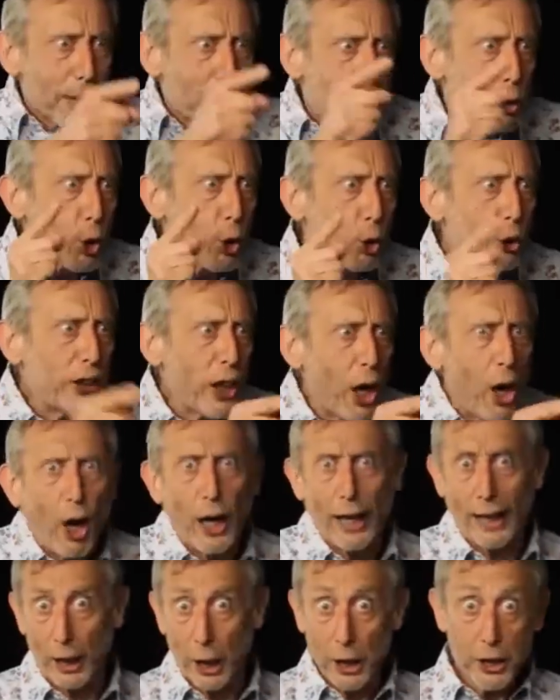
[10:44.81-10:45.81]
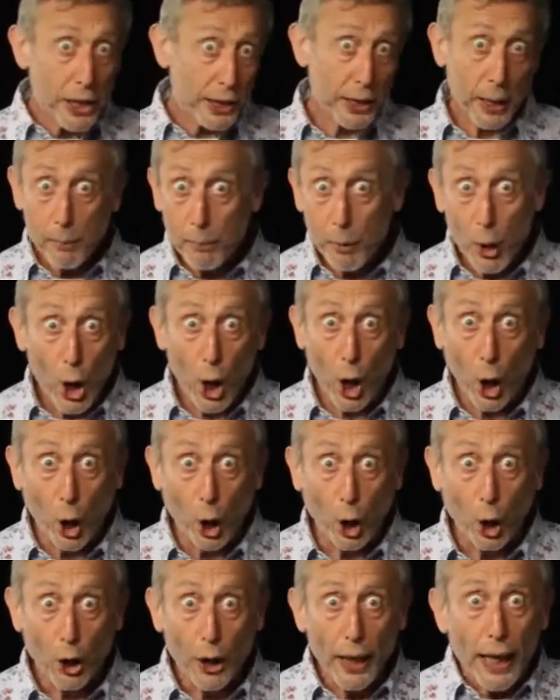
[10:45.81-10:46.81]
means you're lying. And I said, I'm
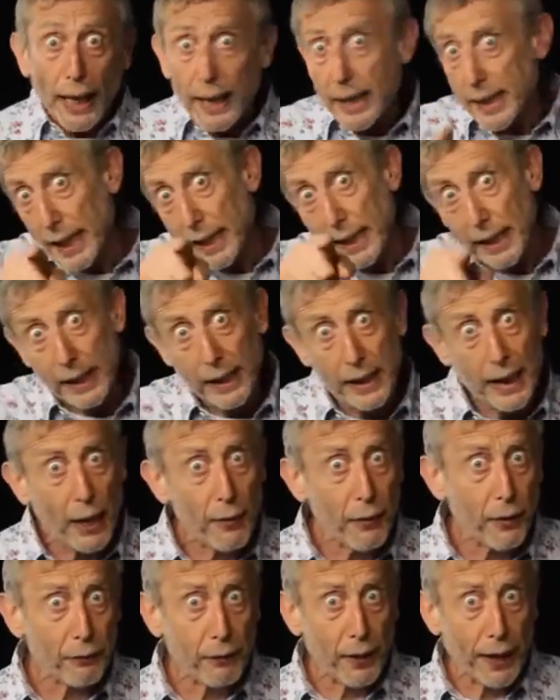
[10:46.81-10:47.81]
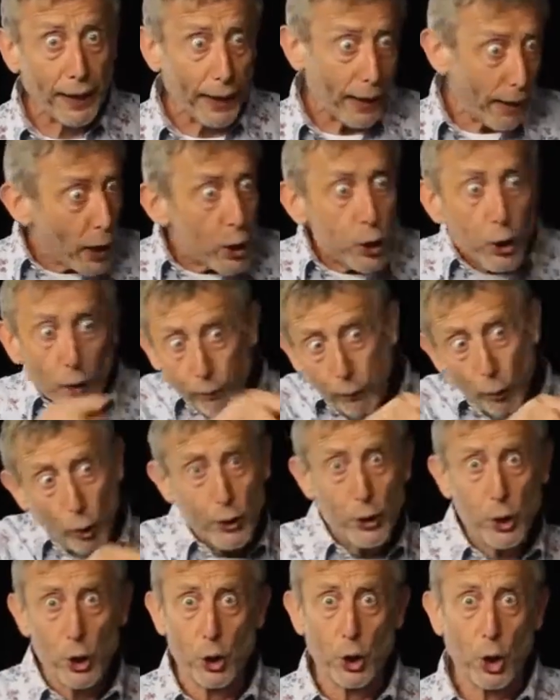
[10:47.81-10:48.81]
not. And he said, and another thing, your
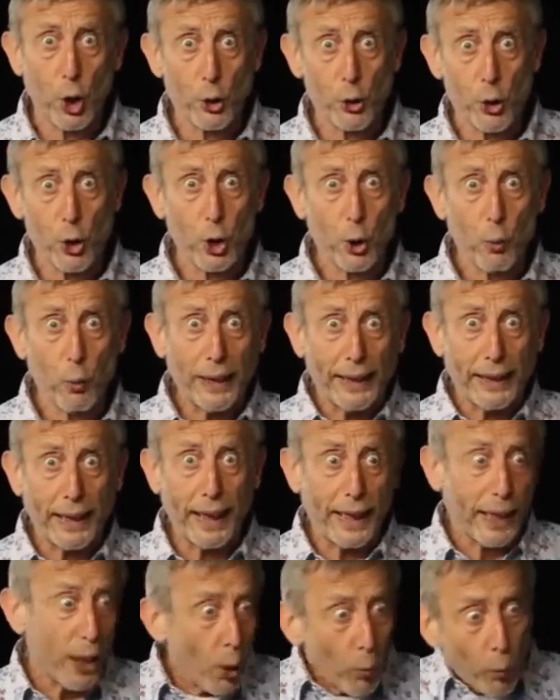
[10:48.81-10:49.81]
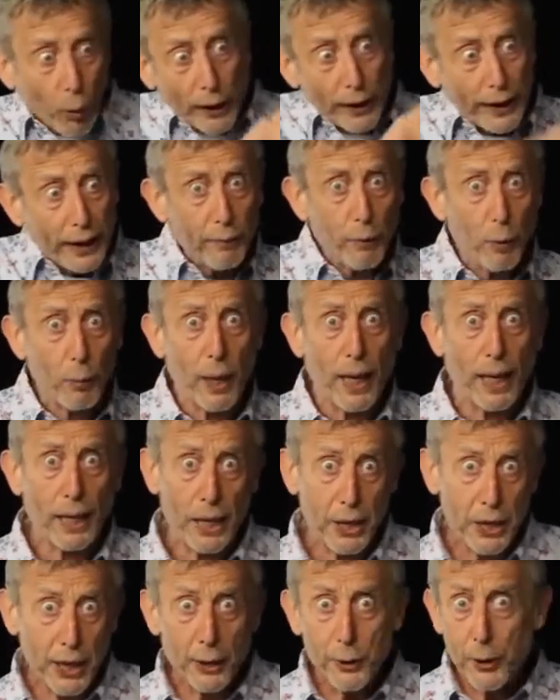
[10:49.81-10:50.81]
voice has gone squeaky. What a giveaway. And
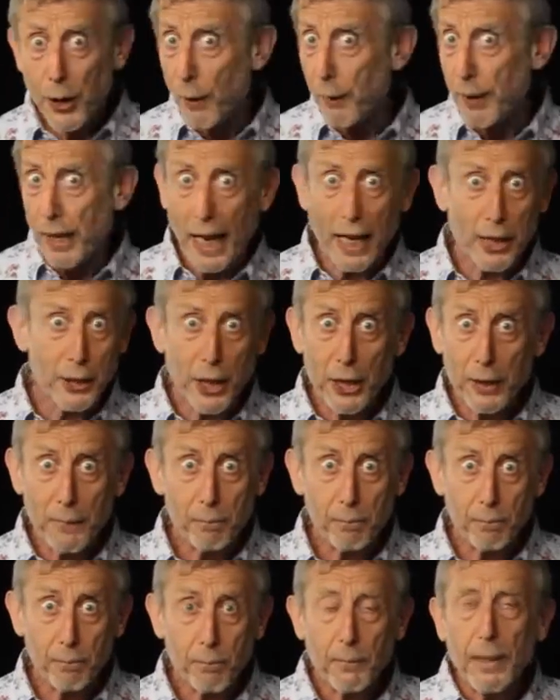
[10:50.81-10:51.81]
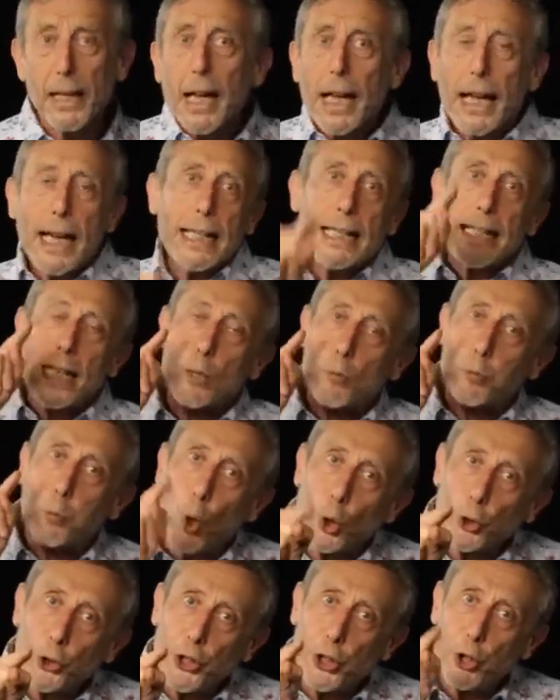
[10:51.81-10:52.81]
I said, no, it hasn't. He said,
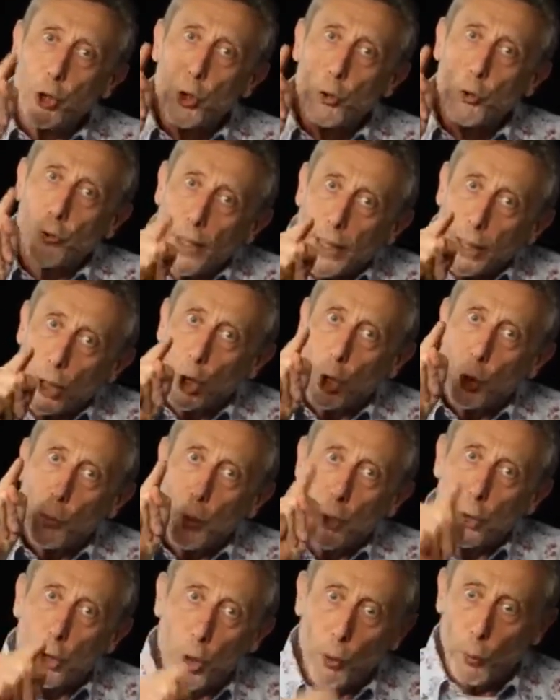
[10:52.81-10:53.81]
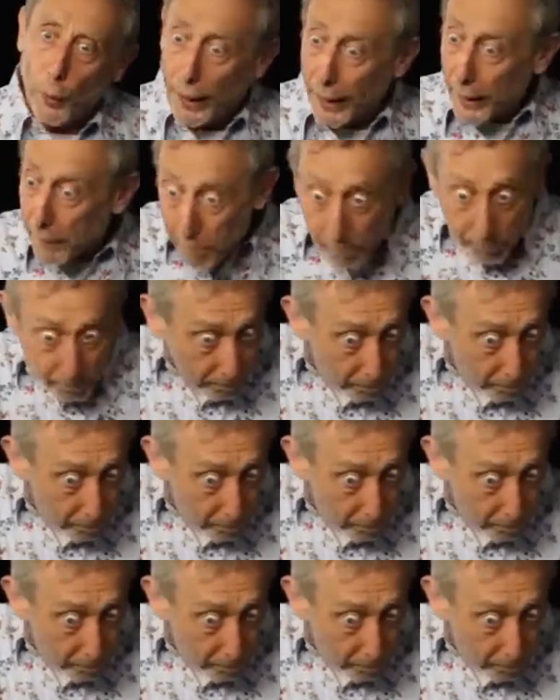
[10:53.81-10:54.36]
what did you think you were doing?